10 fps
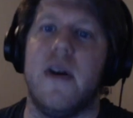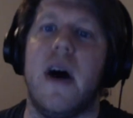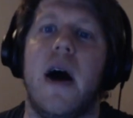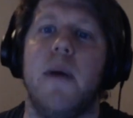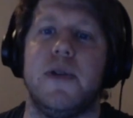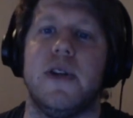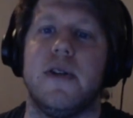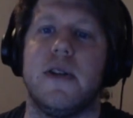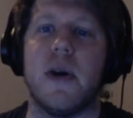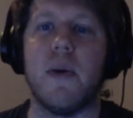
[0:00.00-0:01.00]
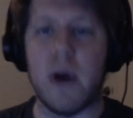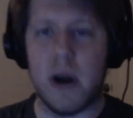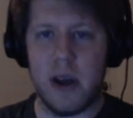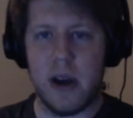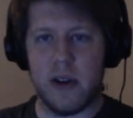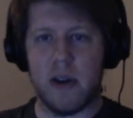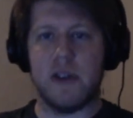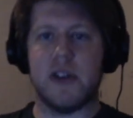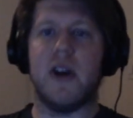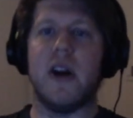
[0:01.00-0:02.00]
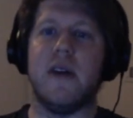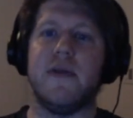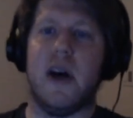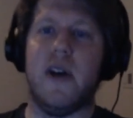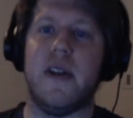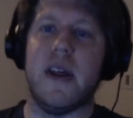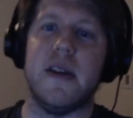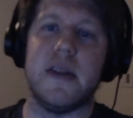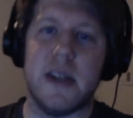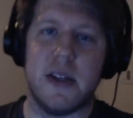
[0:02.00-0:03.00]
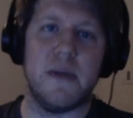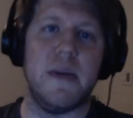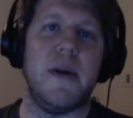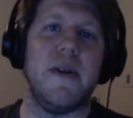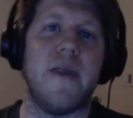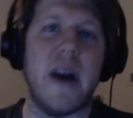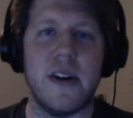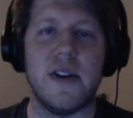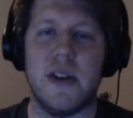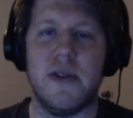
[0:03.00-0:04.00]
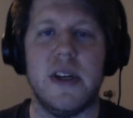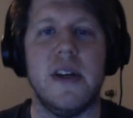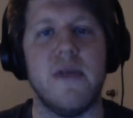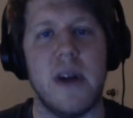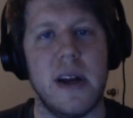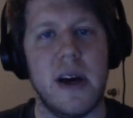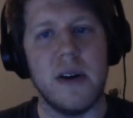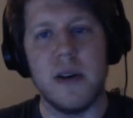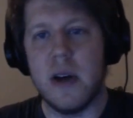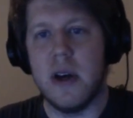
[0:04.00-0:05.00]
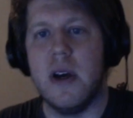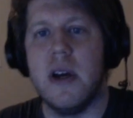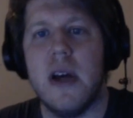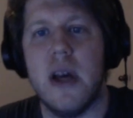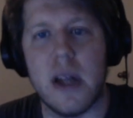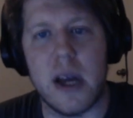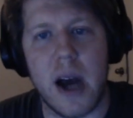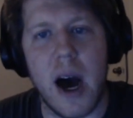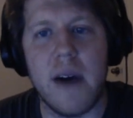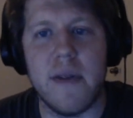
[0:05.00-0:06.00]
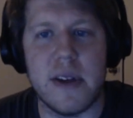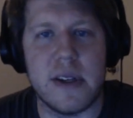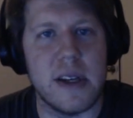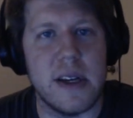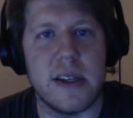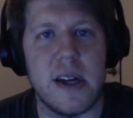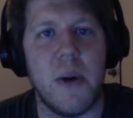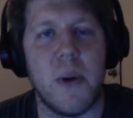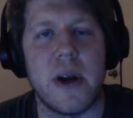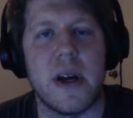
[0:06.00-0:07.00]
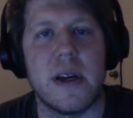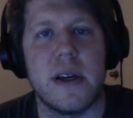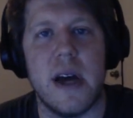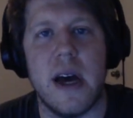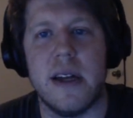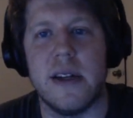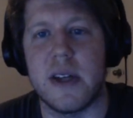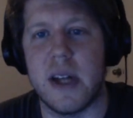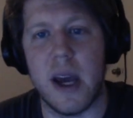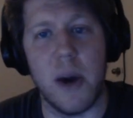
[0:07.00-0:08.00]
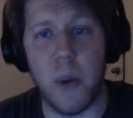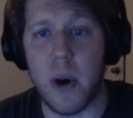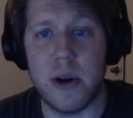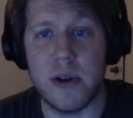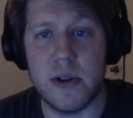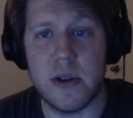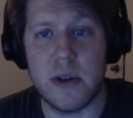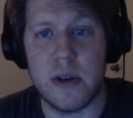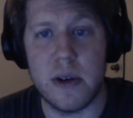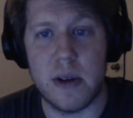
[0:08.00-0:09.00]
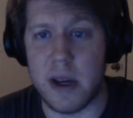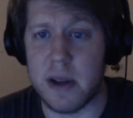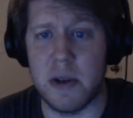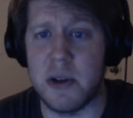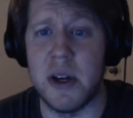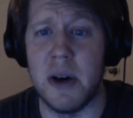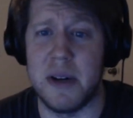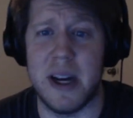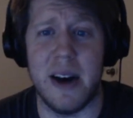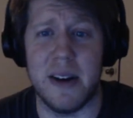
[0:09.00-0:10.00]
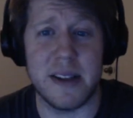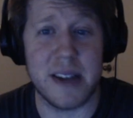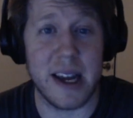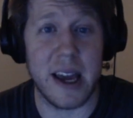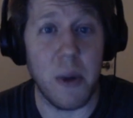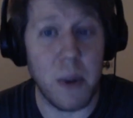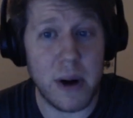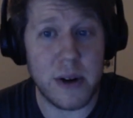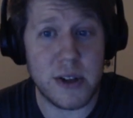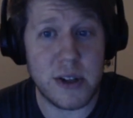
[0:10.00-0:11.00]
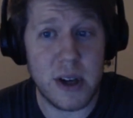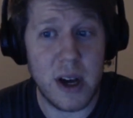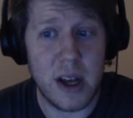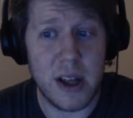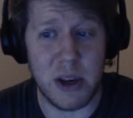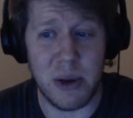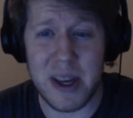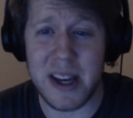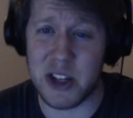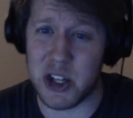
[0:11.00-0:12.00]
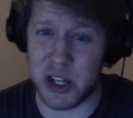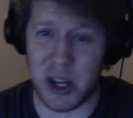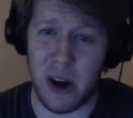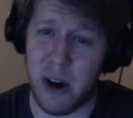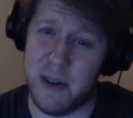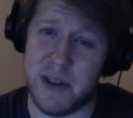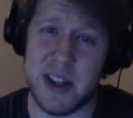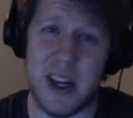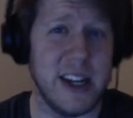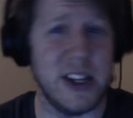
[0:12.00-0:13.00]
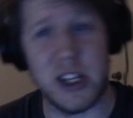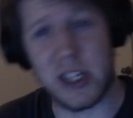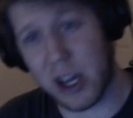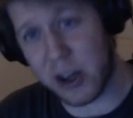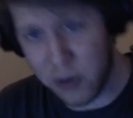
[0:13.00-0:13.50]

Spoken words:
options? Like what are the other alternatives other than the system that we find ourselves in right now? Like obviously it's not working and it's going to get worse. Like there's no doubt it's going to get worse. Like you think it's just going to all of a sudden just like